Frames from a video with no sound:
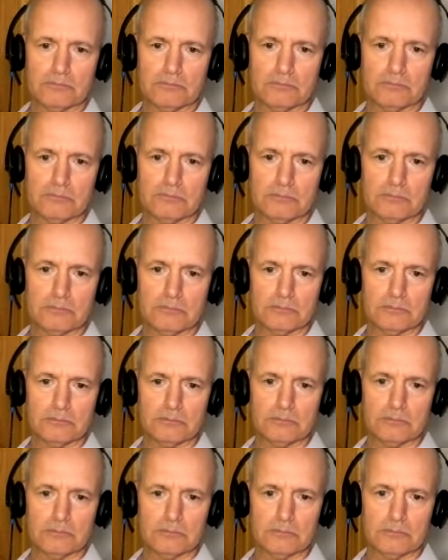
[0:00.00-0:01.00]

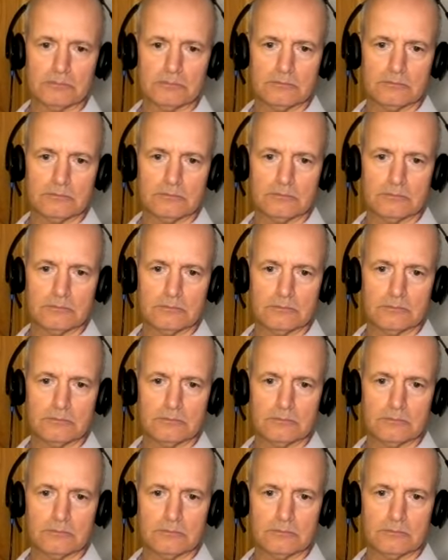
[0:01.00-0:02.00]

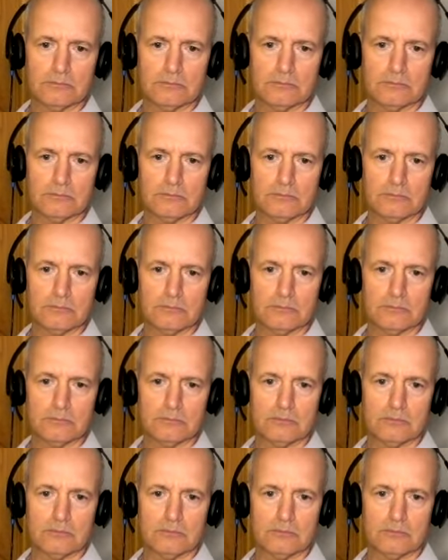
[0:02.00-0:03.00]

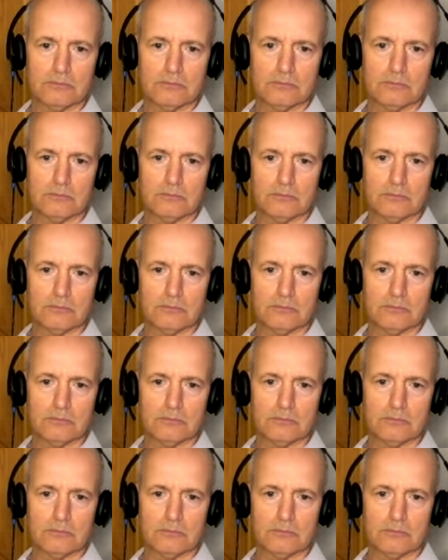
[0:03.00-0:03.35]
(no one is talking)